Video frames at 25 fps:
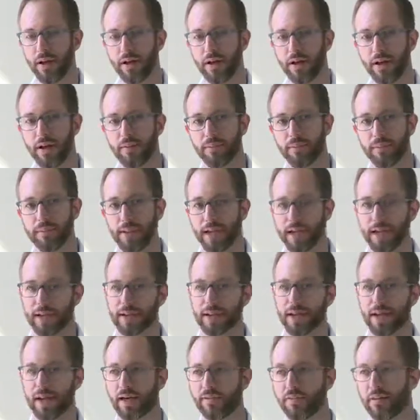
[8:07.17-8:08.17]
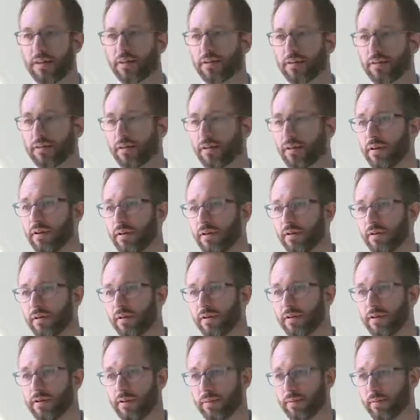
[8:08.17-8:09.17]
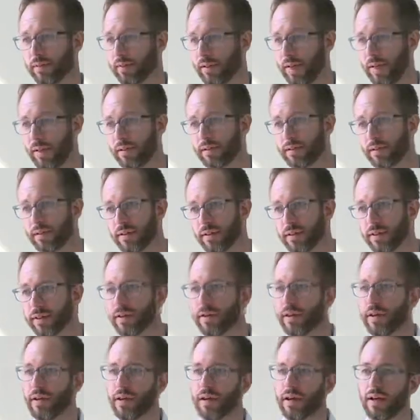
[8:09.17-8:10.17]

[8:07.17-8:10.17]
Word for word: Um, that gap has closed substantially